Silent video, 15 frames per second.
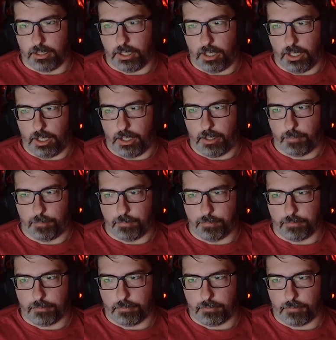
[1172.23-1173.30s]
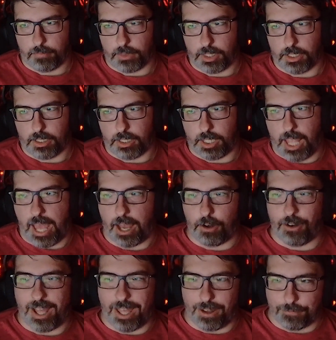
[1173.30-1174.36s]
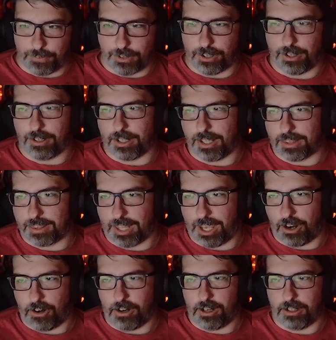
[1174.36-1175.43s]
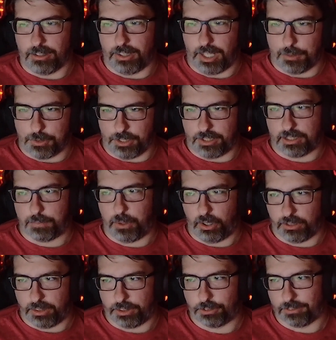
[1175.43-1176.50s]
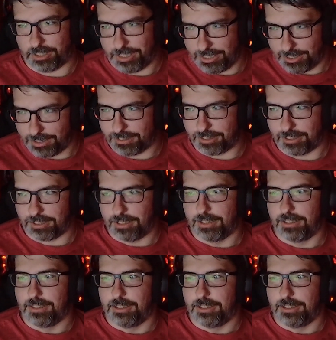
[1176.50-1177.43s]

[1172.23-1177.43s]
Um, However, they are labeled as Spartan 3s,